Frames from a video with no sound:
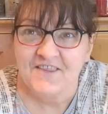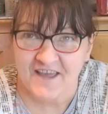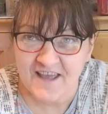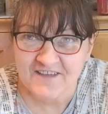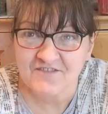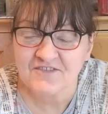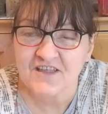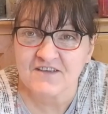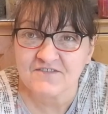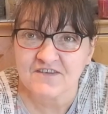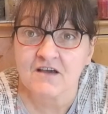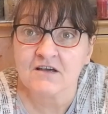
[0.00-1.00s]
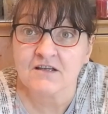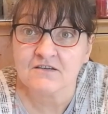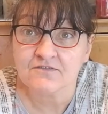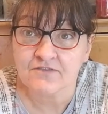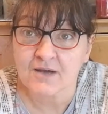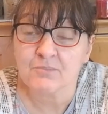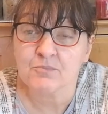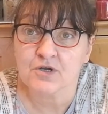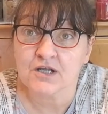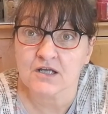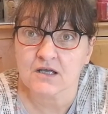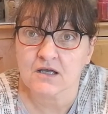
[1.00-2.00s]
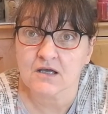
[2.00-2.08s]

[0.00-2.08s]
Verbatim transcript: They've, they've dyed fabric.